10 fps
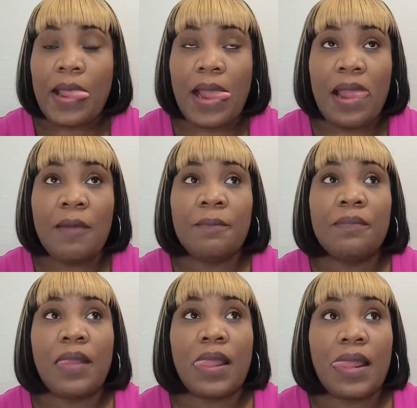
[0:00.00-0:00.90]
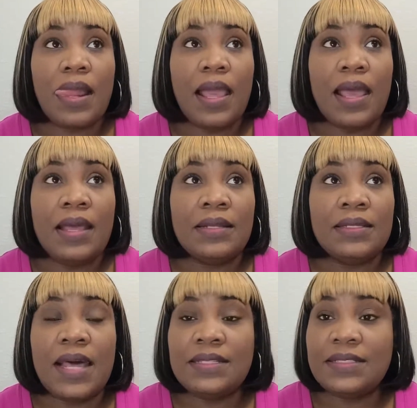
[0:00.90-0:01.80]
and
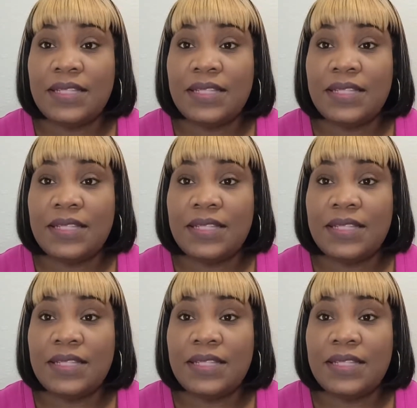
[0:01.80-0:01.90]
that